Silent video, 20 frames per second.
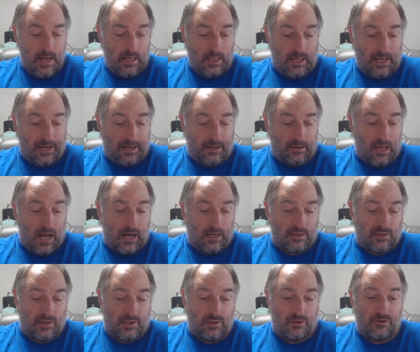like
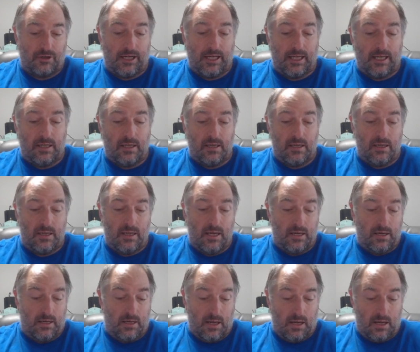lock screen
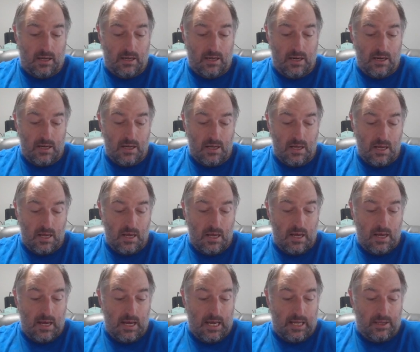and done,
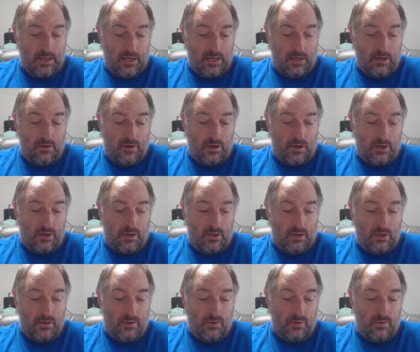and then you could
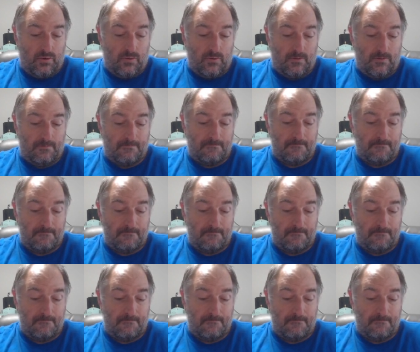do,